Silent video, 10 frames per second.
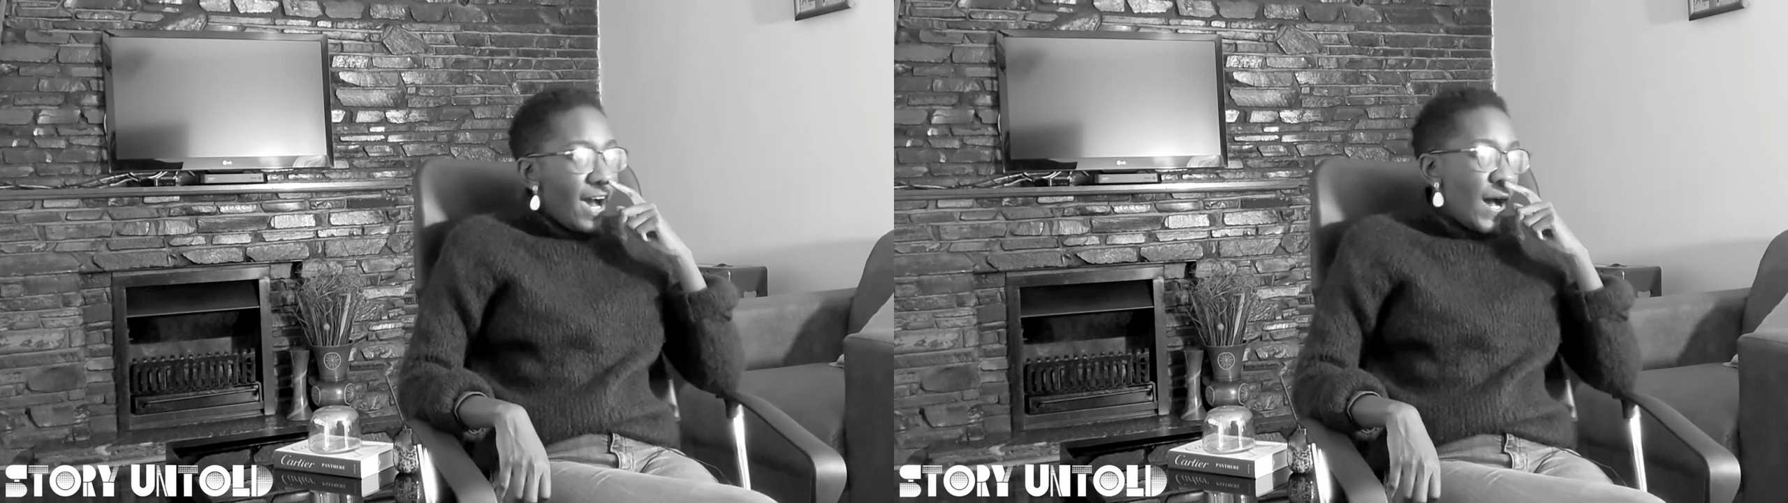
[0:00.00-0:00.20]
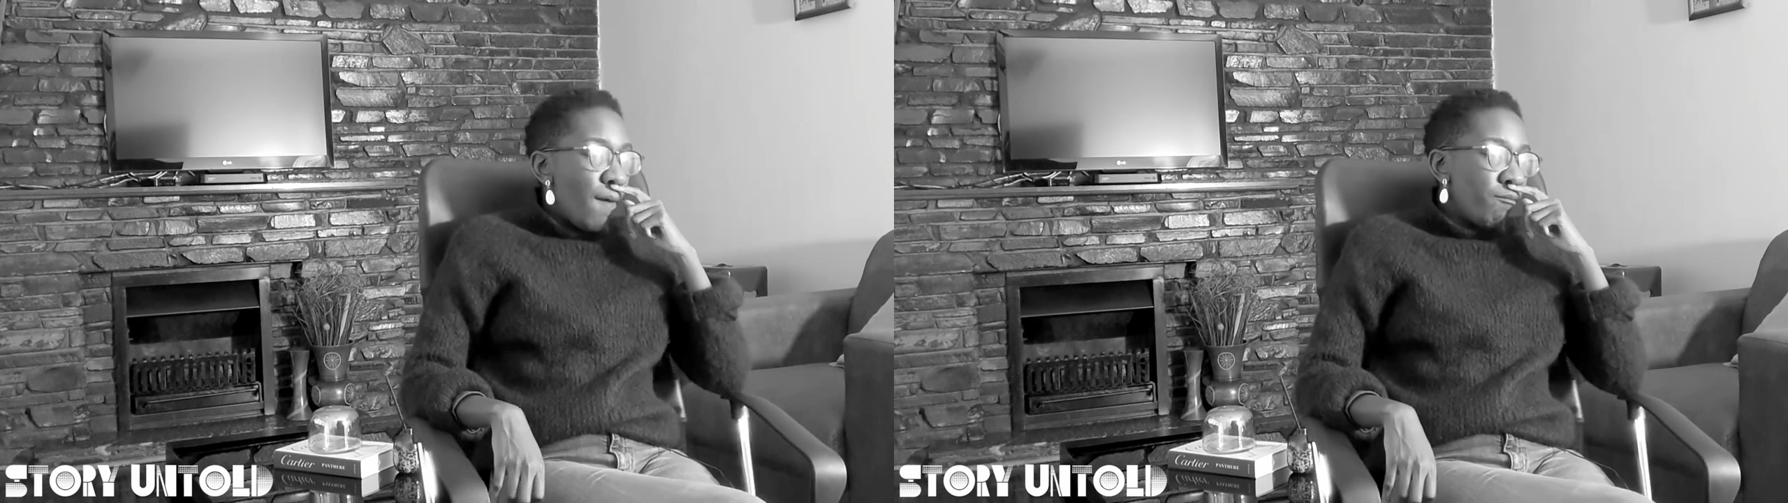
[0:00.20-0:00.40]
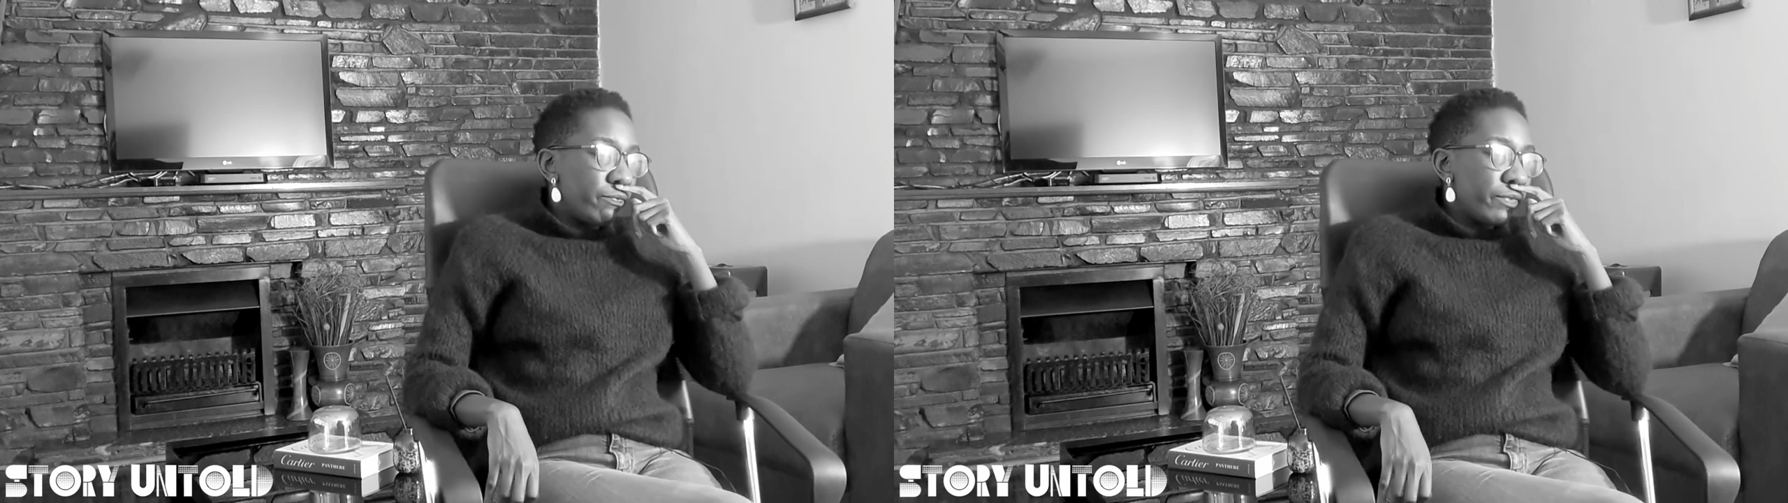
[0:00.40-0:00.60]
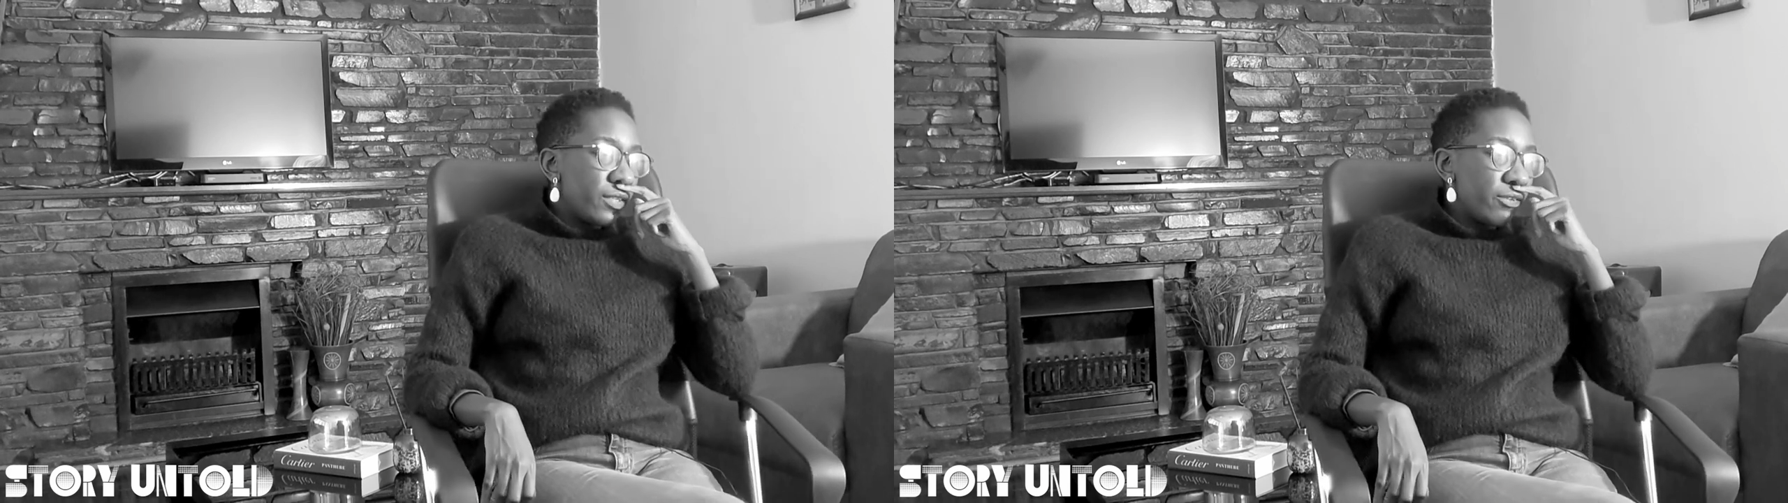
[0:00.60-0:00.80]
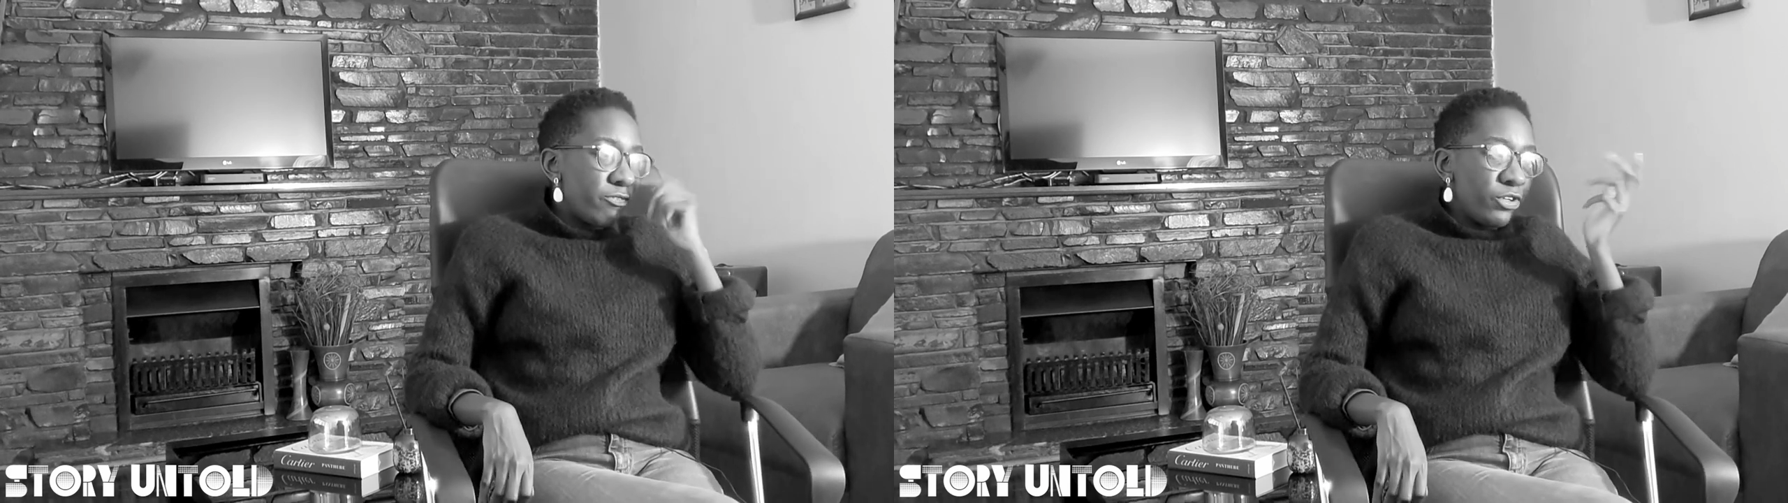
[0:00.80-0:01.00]
um,
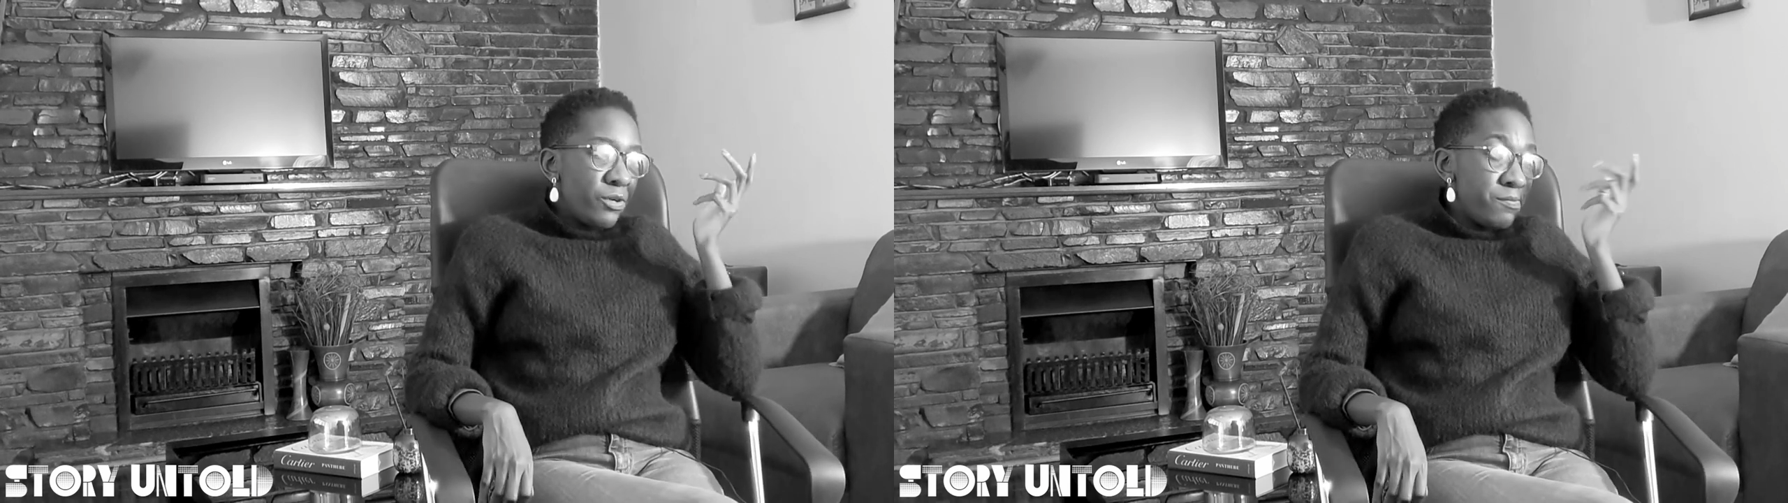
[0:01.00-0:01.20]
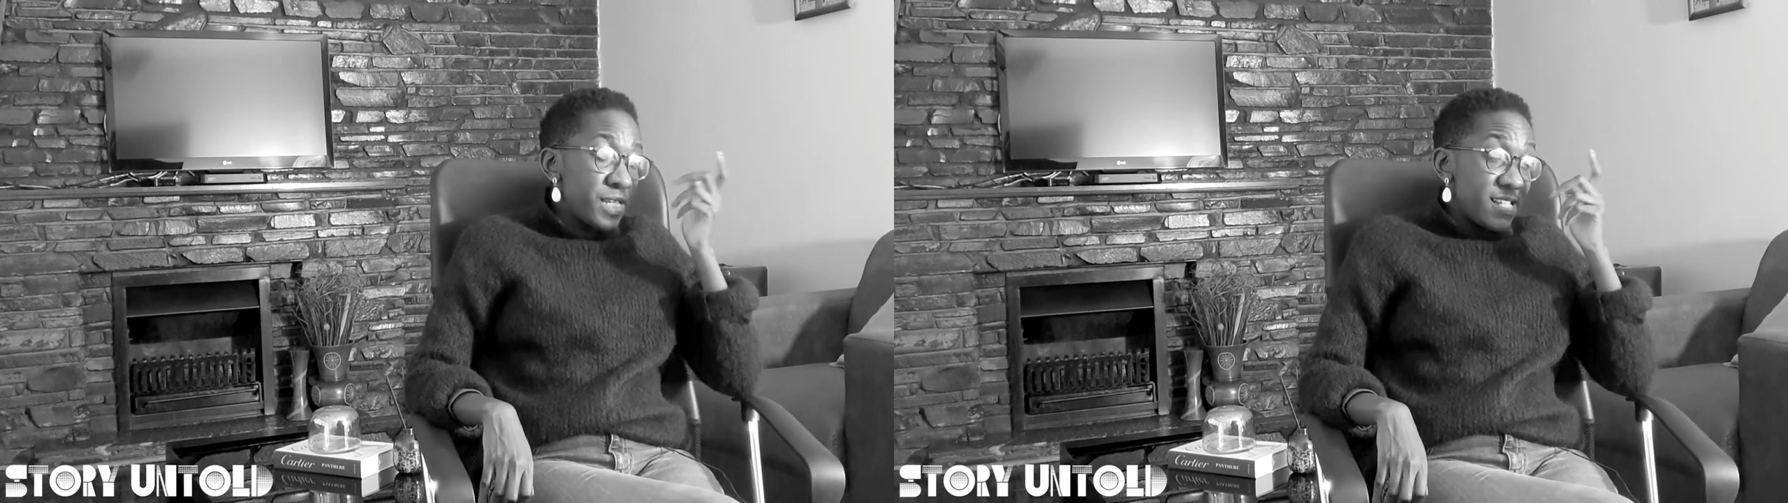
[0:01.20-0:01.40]
the volumes